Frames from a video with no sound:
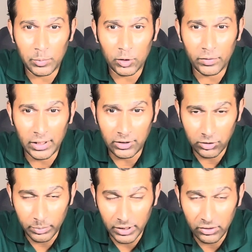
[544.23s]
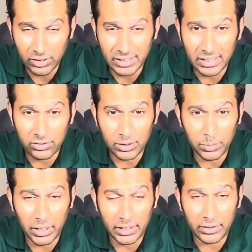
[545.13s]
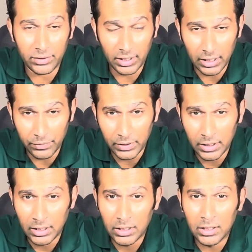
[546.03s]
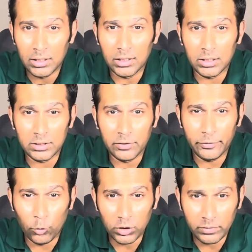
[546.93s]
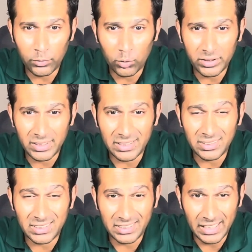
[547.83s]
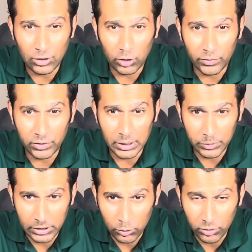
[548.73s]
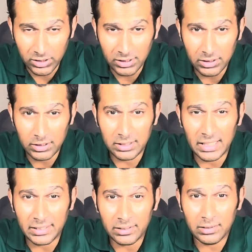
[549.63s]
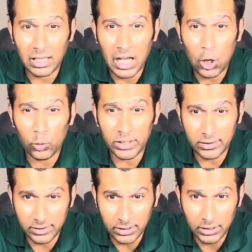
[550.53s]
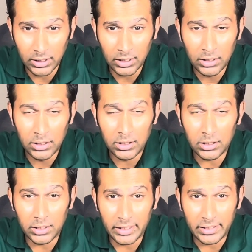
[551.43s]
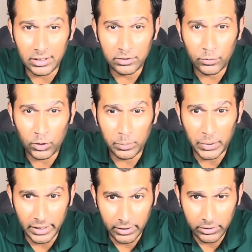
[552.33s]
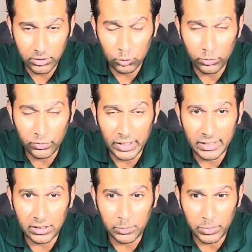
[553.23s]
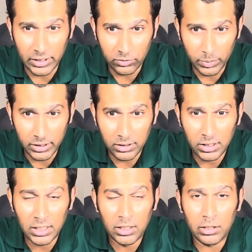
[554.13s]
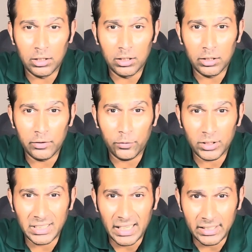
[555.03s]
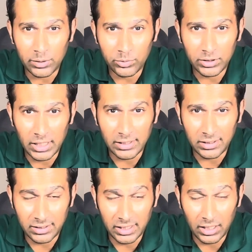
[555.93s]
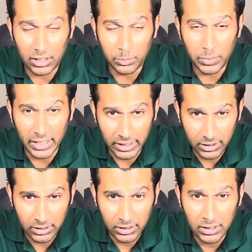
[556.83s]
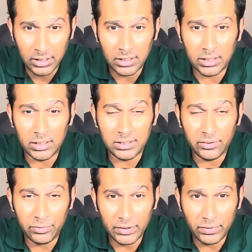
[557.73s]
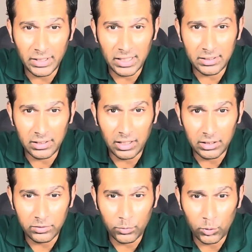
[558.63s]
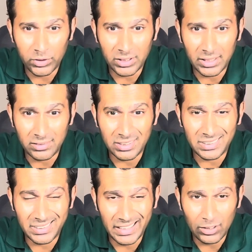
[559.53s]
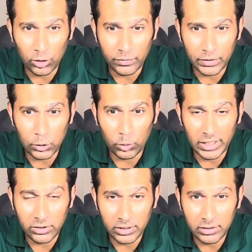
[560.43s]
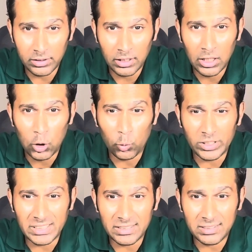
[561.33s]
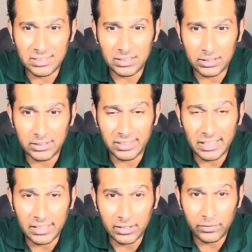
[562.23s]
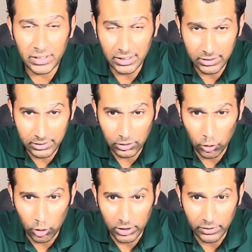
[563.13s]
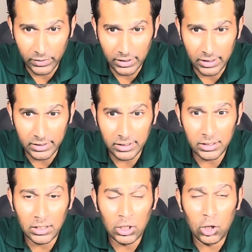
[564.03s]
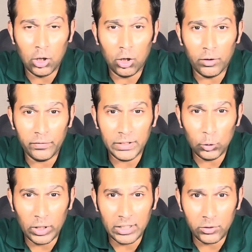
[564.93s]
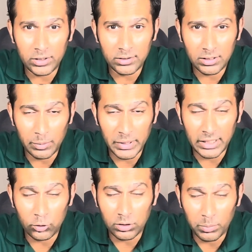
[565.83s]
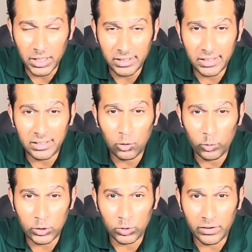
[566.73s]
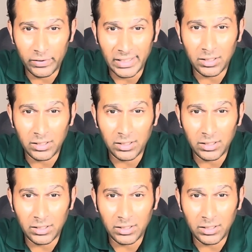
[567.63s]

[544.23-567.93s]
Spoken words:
of customers their suppliers have. The fourth force is threat of substitutes, that is how easy it is for buyers to find a replacement for the items that they are buying. The fifth and the last force is threat of new entrants, which is the relative ease or difficulty of new entrants coming into the market, which would affect